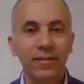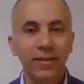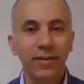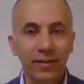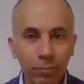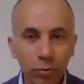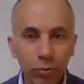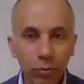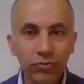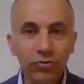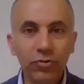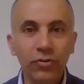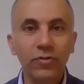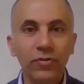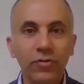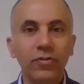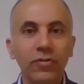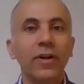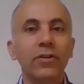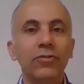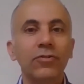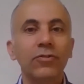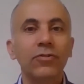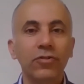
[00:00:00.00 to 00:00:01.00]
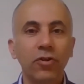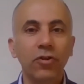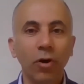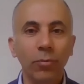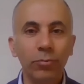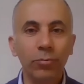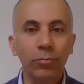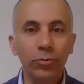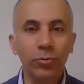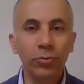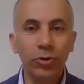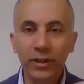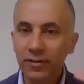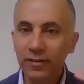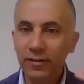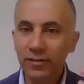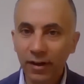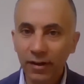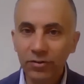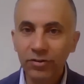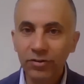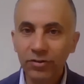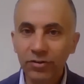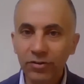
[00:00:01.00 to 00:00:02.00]
that pushes religious
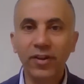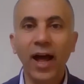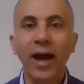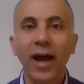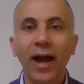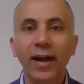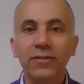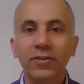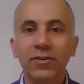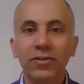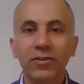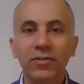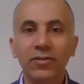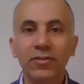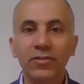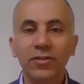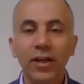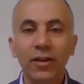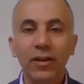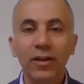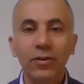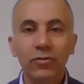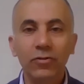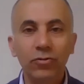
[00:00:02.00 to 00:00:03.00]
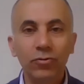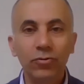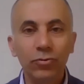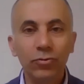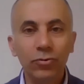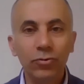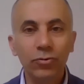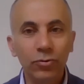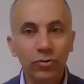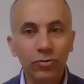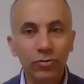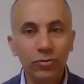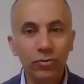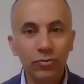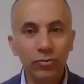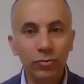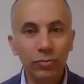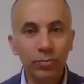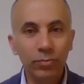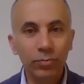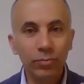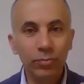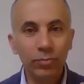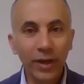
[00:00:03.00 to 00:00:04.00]
communities, religious actors to,
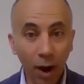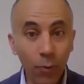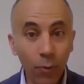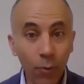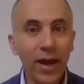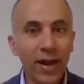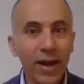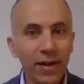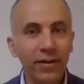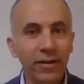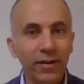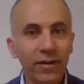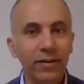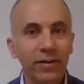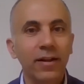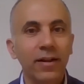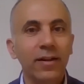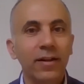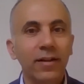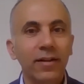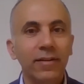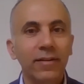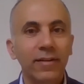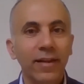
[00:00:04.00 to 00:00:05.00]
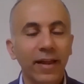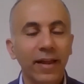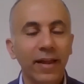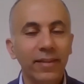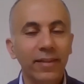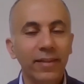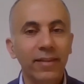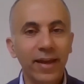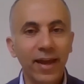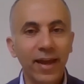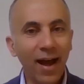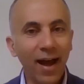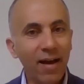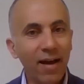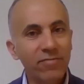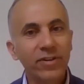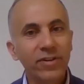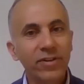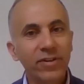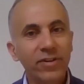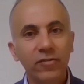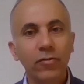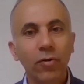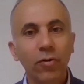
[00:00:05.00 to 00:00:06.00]
to be aware that they
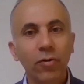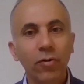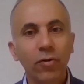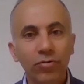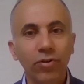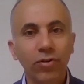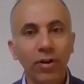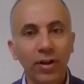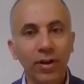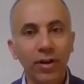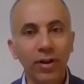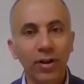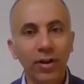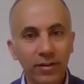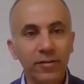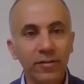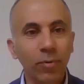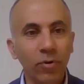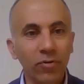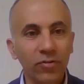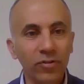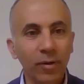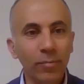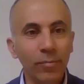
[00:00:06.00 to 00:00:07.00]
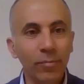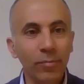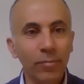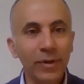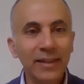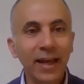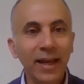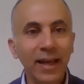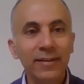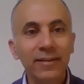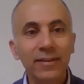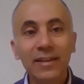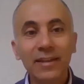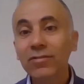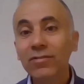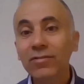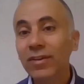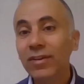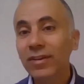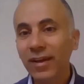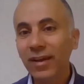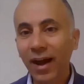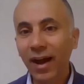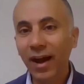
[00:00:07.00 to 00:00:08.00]
have a social responsibility, and
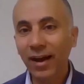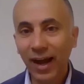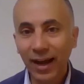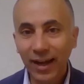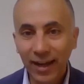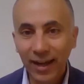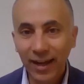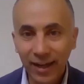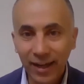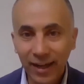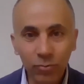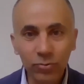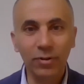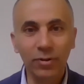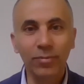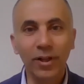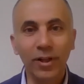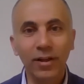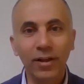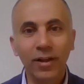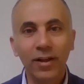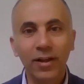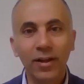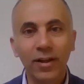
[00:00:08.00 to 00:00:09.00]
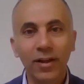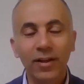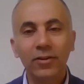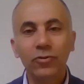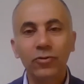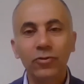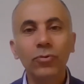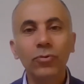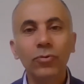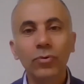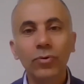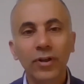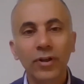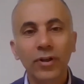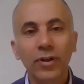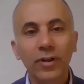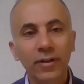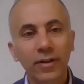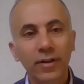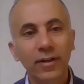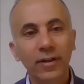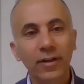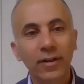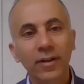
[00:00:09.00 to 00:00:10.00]
even they are accountable to
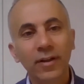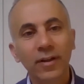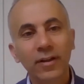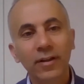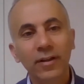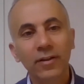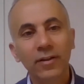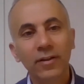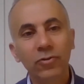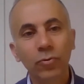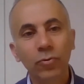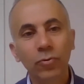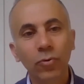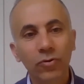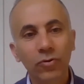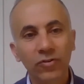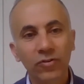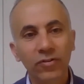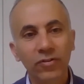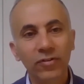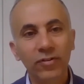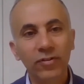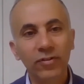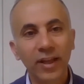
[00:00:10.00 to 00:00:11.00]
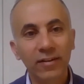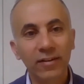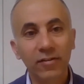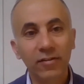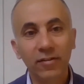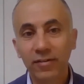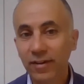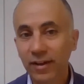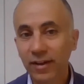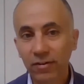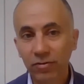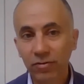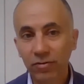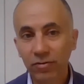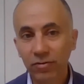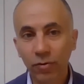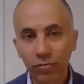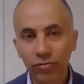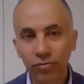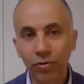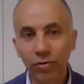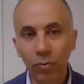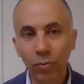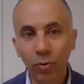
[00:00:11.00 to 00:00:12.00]
uh, uh, towards their, their
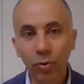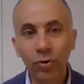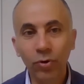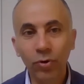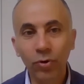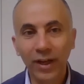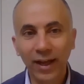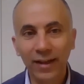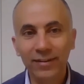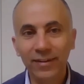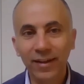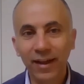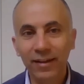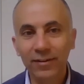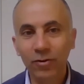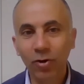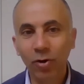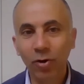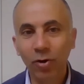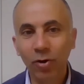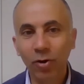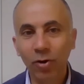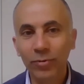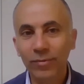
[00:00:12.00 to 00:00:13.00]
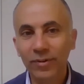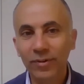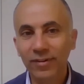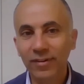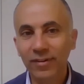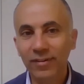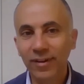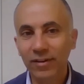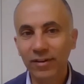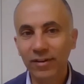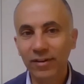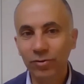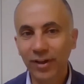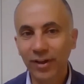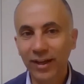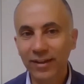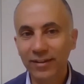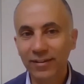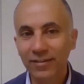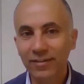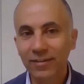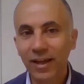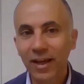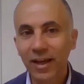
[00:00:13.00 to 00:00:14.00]
social work and, and commitments in their
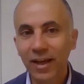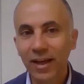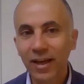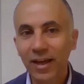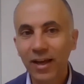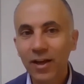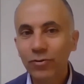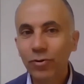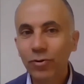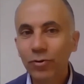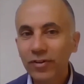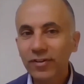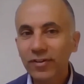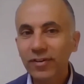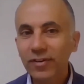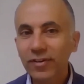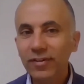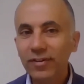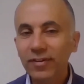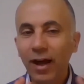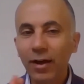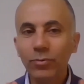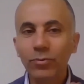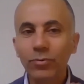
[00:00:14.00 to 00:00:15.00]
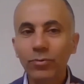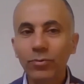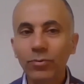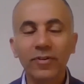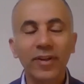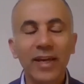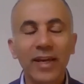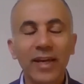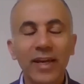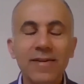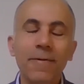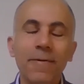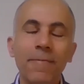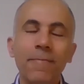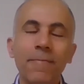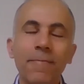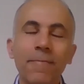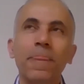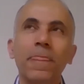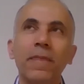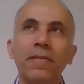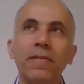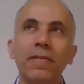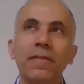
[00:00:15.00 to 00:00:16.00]
societies. So this is, I would say,
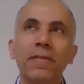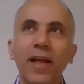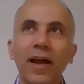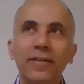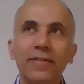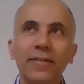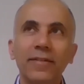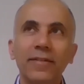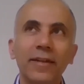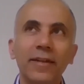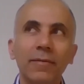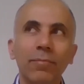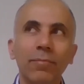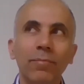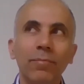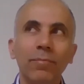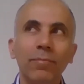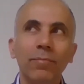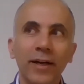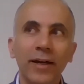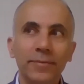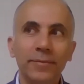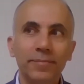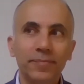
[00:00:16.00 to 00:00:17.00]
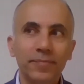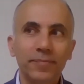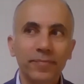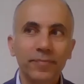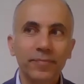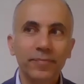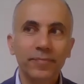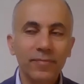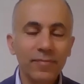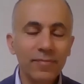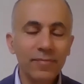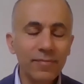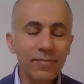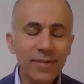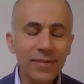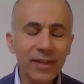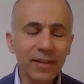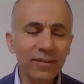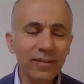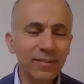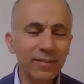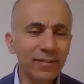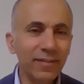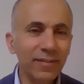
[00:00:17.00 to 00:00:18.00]
starting by
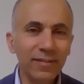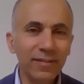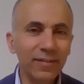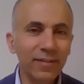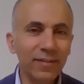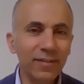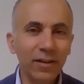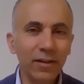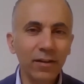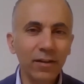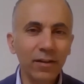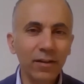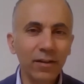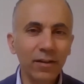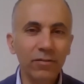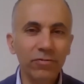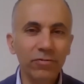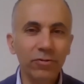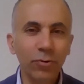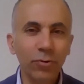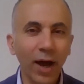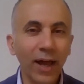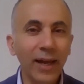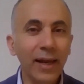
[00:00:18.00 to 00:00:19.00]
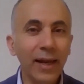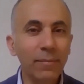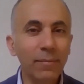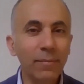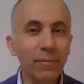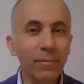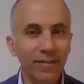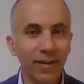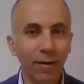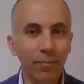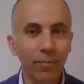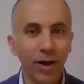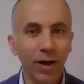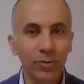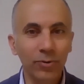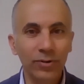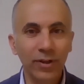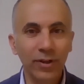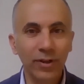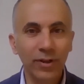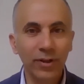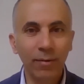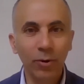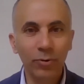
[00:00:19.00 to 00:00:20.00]
these uh, few elements
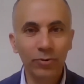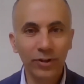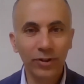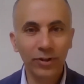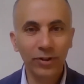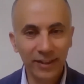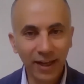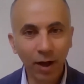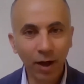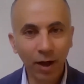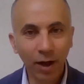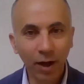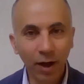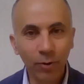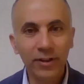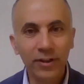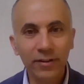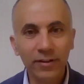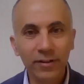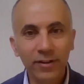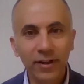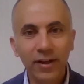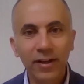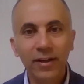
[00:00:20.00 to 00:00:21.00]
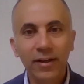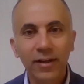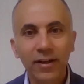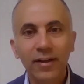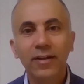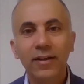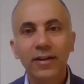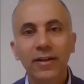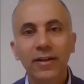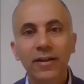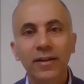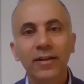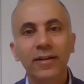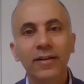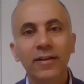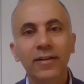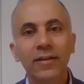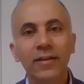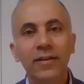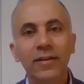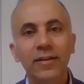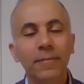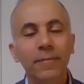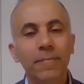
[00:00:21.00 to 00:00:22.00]
about, about encounter.
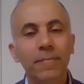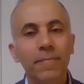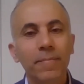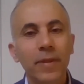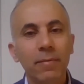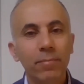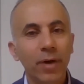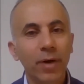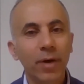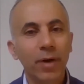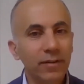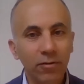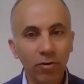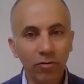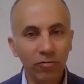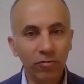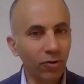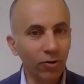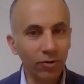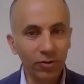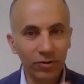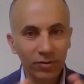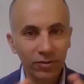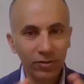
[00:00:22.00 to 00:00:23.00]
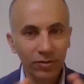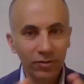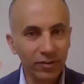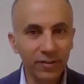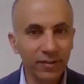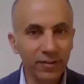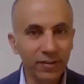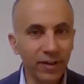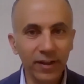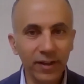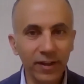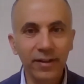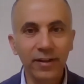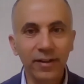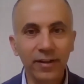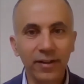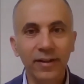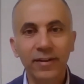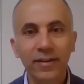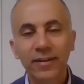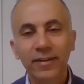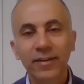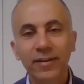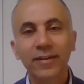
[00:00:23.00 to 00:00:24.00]
Uh, but of course, this is
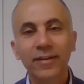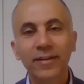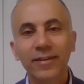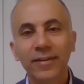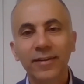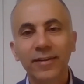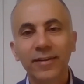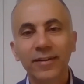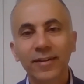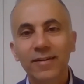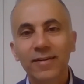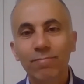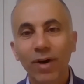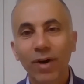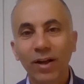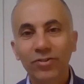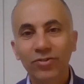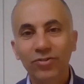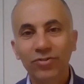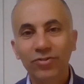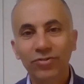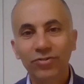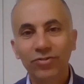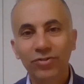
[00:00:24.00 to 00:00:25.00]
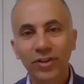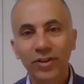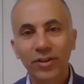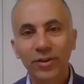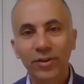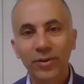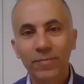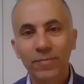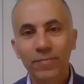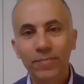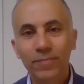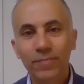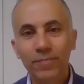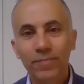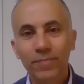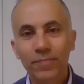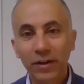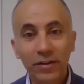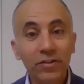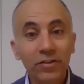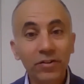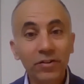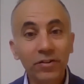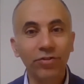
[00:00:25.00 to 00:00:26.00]
a, a, a much um,
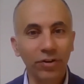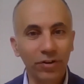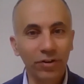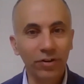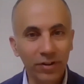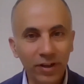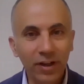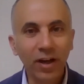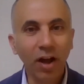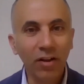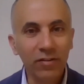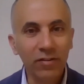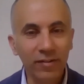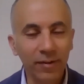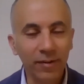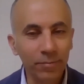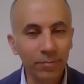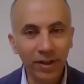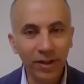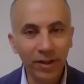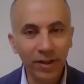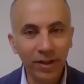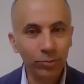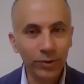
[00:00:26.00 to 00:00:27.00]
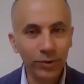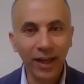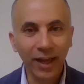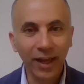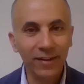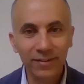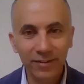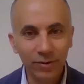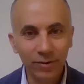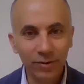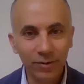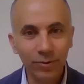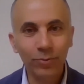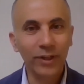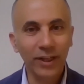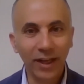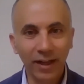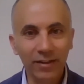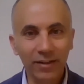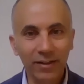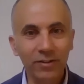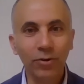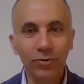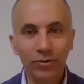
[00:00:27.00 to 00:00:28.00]
richer concept that we can,
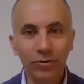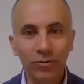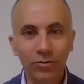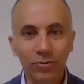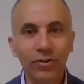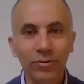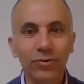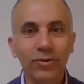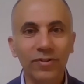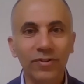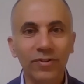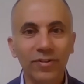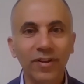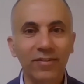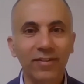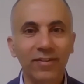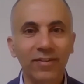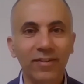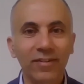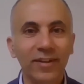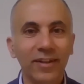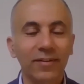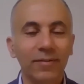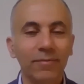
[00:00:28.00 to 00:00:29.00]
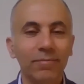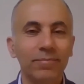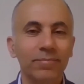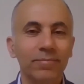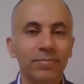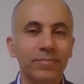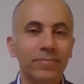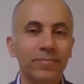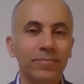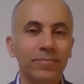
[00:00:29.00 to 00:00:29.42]
we can continue discussing it.